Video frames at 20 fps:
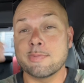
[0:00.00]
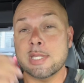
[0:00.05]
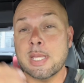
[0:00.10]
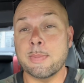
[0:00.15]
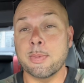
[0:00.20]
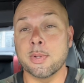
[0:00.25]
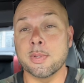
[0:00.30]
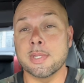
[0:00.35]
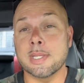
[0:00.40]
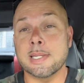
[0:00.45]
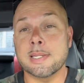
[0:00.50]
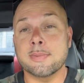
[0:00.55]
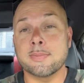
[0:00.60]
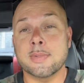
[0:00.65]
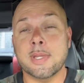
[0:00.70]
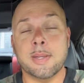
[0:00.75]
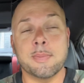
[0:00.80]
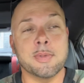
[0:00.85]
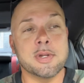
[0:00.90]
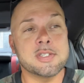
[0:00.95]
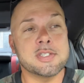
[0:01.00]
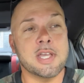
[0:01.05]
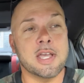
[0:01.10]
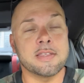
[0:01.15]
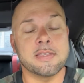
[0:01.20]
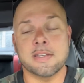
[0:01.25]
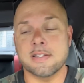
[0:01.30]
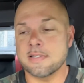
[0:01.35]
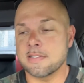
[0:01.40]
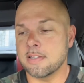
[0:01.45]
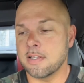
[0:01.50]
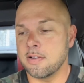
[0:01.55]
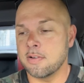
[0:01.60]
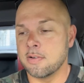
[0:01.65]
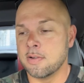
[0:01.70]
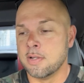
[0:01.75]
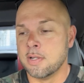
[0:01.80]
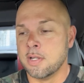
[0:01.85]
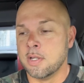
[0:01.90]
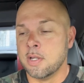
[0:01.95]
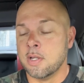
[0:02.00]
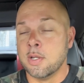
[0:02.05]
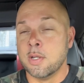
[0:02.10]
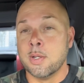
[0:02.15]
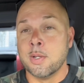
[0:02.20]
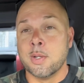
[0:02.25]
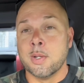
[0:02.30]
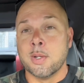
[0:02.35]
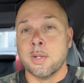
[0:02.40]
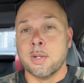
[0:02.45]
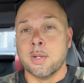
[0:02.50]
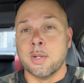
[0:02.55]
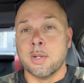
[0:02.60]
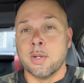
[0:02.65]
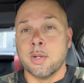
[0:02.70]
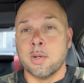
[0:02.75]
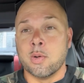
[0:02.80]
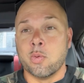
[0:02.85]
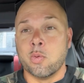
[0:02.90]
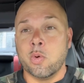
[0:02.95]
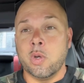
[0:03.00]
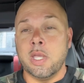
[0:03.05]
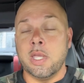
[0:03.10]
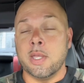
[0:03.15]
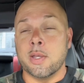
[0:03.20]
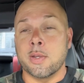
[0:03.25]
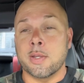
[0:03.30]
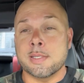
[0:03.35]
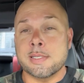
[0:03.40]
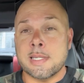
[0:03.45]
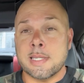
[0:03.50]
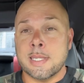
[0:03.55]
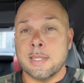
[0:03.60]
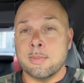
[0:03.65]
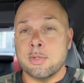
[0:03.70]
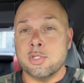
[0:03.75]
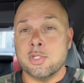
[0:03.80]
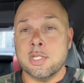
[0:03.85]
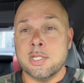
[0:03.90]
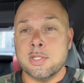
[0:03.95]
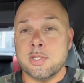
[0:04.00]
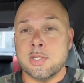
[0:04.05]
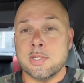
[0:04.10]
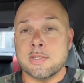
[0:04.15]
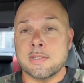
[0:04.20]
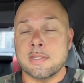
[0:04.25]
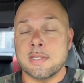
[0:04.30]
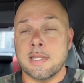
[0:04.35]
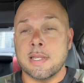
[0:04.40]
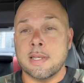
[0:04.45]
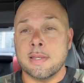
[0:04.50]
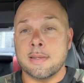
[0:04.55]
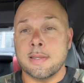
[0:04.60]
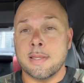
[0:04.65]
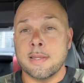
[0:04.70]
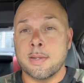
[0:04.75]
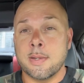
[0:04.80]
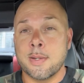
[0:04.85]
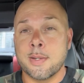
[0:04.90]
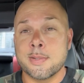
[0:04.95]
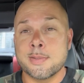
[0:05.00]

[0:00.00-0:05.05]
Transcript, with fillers: same old thing. Not much out there, so we are going to take him to Gigi's and